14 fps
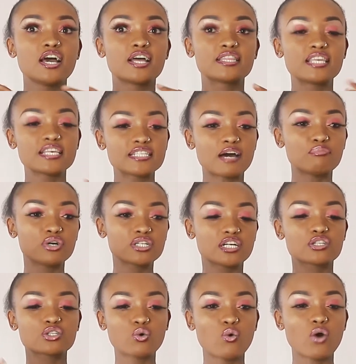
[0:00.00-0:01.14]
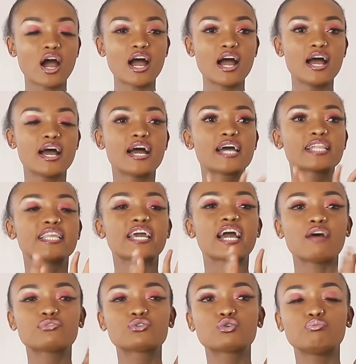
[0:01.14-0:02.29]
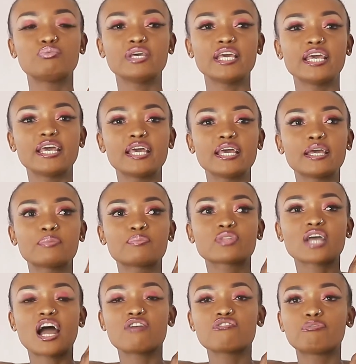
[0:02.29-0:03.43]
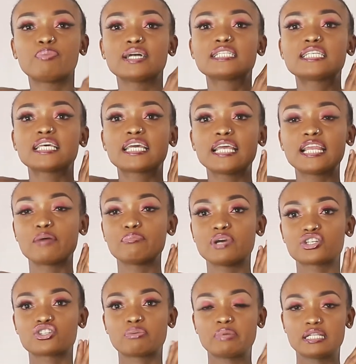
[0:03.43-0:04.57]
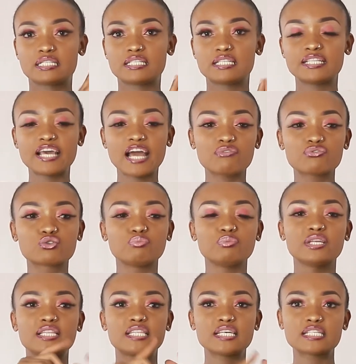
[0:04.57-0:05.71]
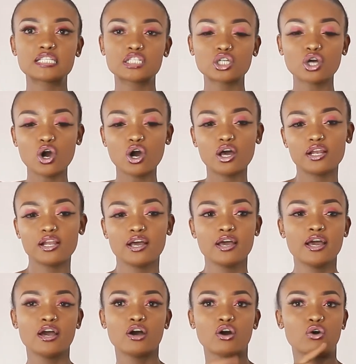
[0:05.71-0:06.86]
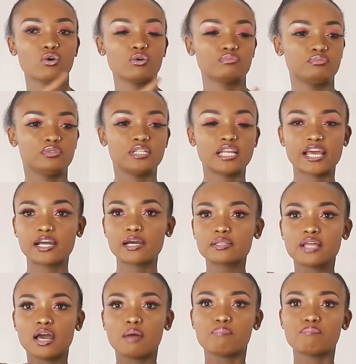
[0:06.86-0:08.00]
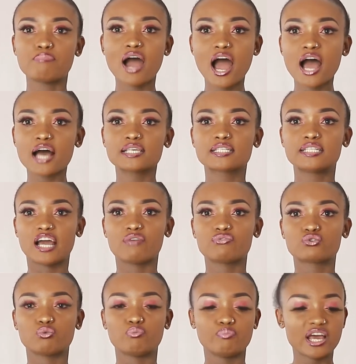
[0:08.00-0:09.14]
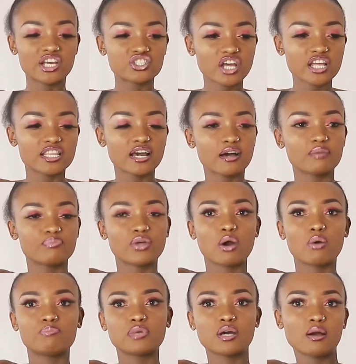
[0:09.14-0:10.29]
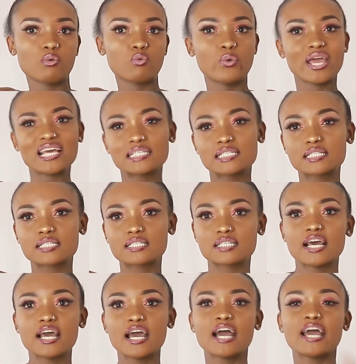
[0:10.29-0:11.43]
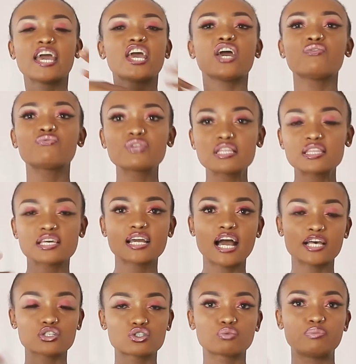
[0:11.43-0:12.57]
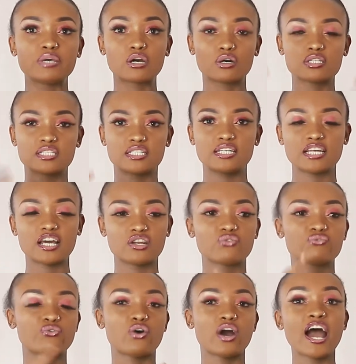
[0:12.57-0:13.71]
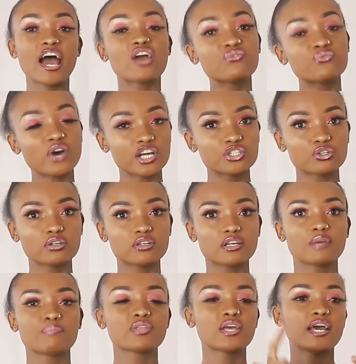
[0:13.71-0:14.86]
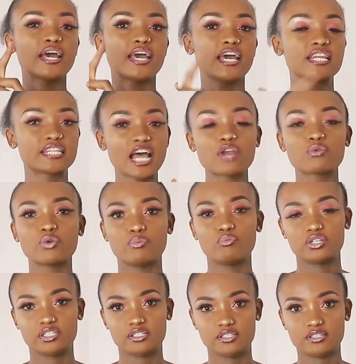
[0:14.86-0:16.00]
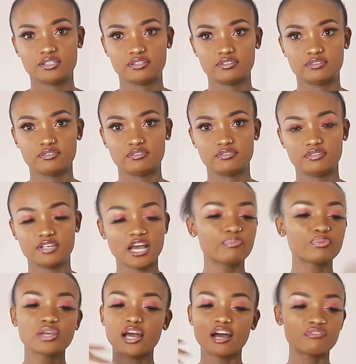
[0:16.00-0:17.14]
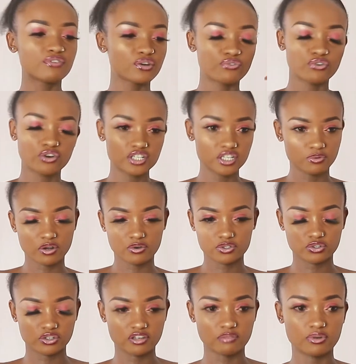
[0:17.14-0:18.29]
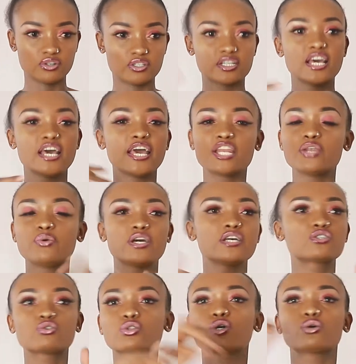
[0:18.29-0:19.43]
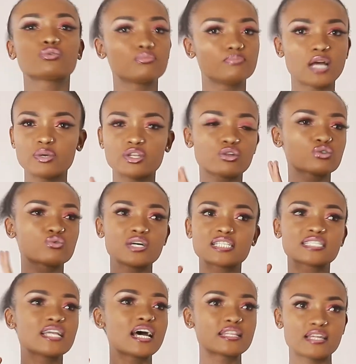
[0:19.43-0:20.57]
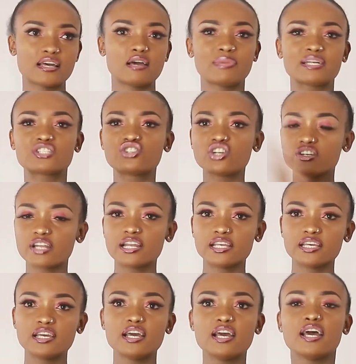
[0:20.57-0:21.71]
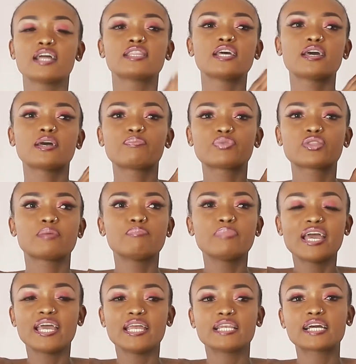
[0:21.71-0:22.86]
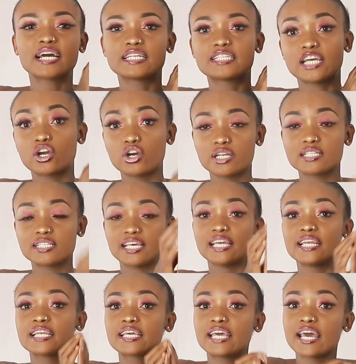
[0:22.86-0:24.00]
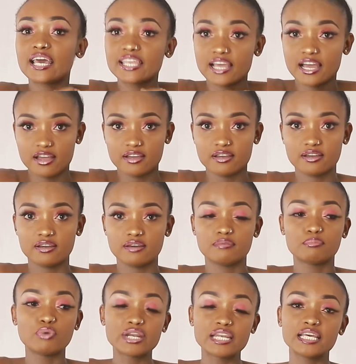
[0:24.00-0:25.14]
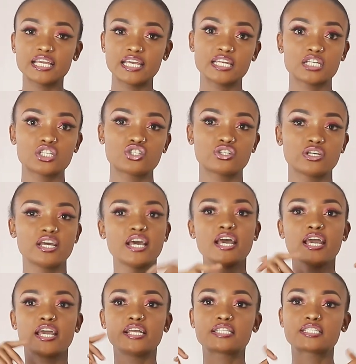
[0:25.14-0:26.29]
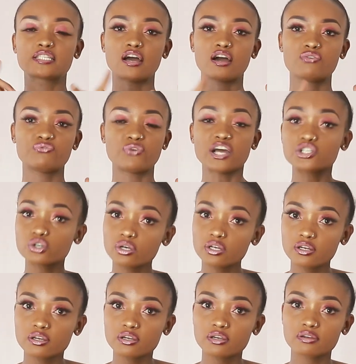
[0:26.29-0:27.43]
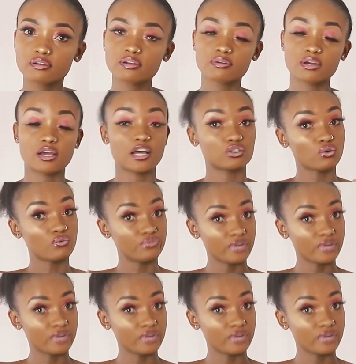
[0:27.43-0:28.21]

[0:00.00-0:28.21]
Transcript: these are models they have to have particular measurements. They have to be this tall, or like their bust, they have to measure their waists. Everything has to be considered for high fashion and runway models. Yeah, I've even forgotten what I was talking about. Anyway, so those ones, they're there. But generally, the main categories in Kenya modeling industry, it's fashion as of